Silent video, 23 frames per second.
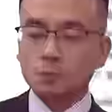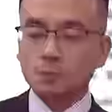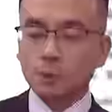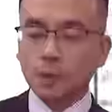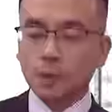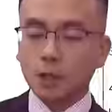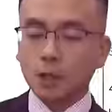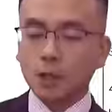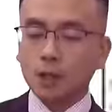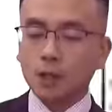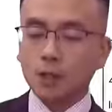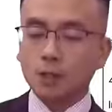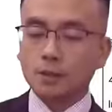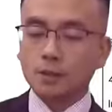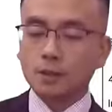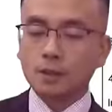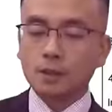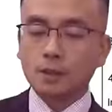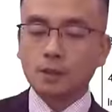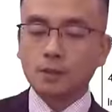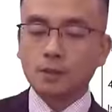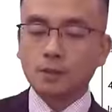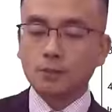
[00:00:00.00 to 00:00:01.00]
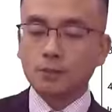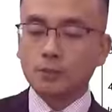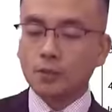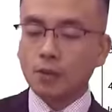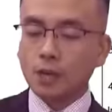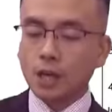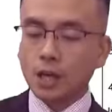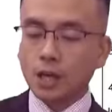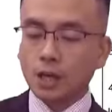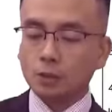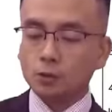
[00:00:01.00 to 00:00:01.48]
by
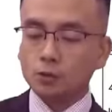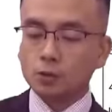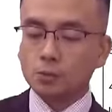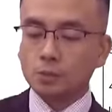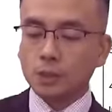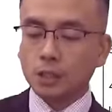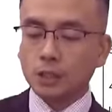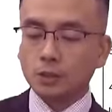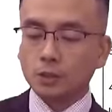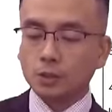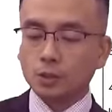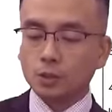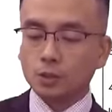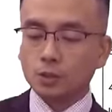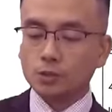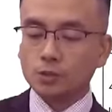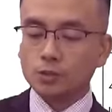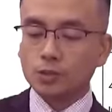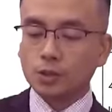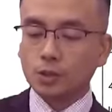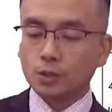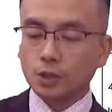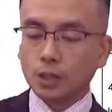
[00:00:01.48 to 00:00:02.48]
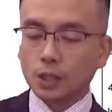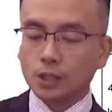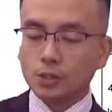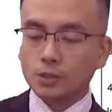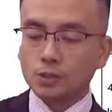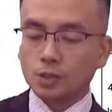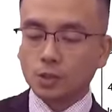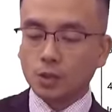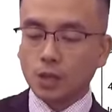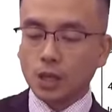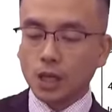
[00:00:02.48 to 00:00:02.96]
$300 million. Okay,
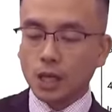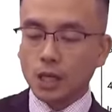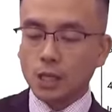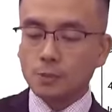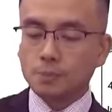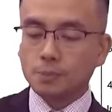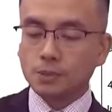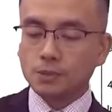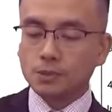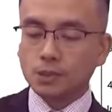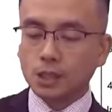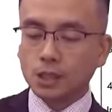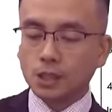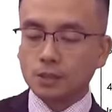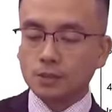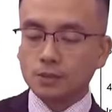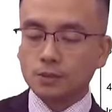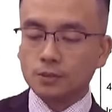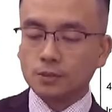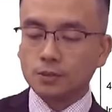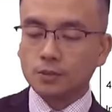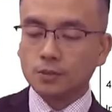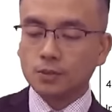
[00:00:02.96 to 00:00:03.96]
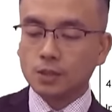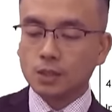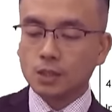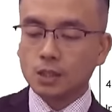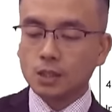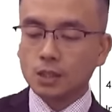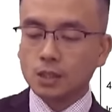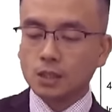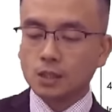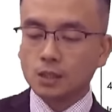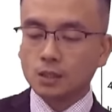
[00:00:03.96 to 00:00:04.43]
so 8%
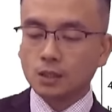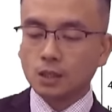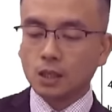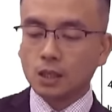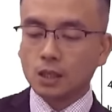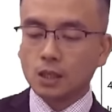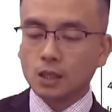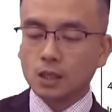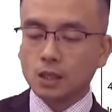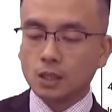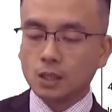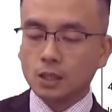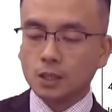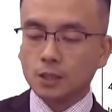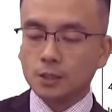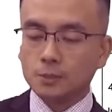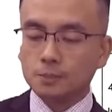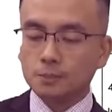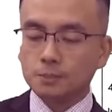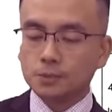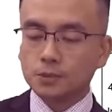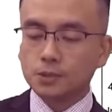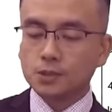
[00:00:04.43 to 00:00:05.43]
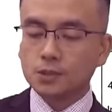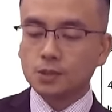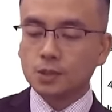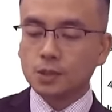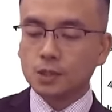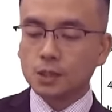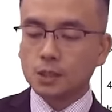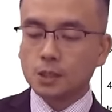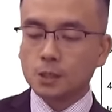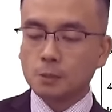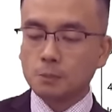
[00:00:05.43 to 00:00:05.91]
times
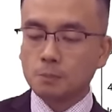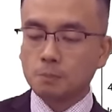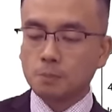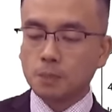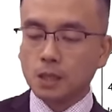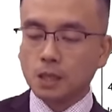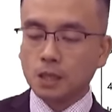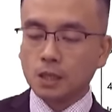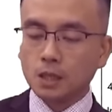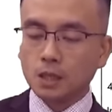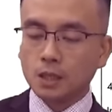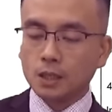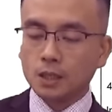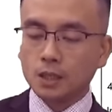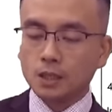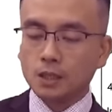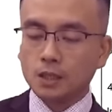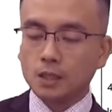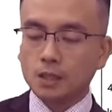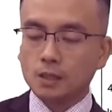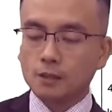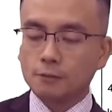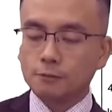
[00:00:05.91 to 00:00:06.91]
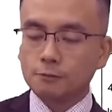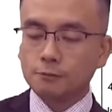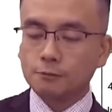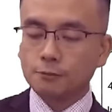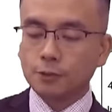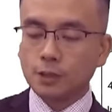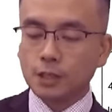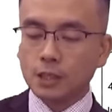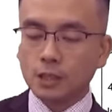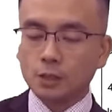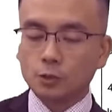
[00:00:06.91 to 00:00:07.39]
by
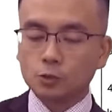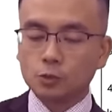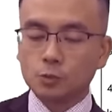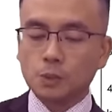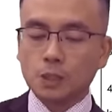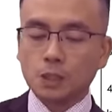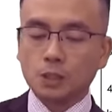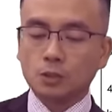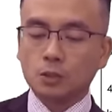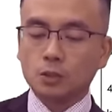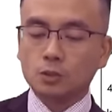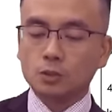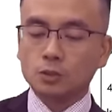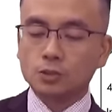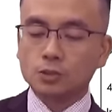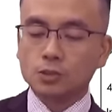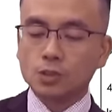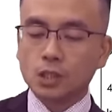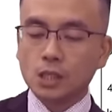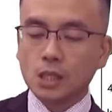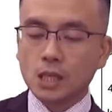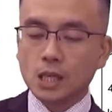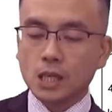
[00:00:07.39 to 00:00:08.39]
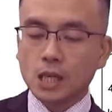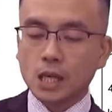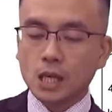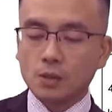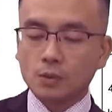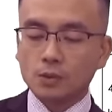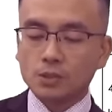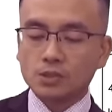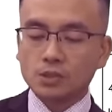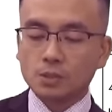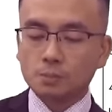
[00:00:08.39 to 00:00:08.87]
$300 million.
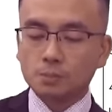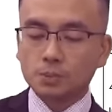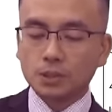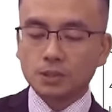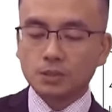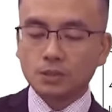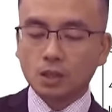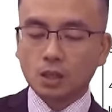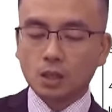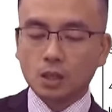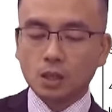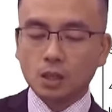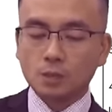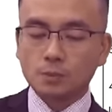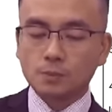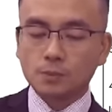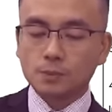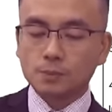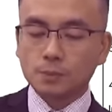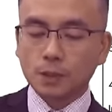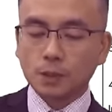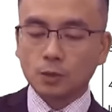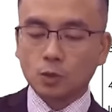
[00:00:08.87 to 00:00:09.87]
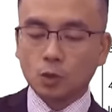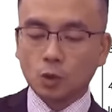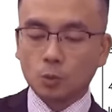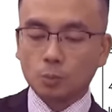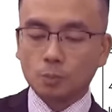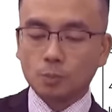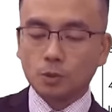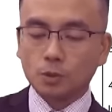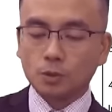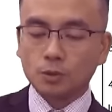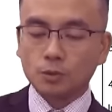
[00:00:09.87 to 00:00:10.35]
And we simply times by
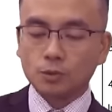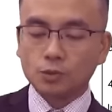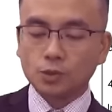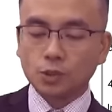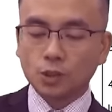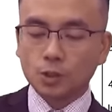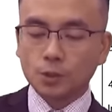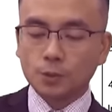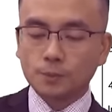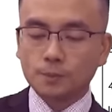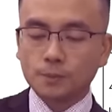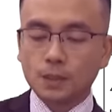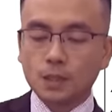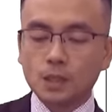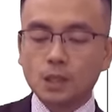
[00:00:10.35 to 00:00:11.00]
0.2,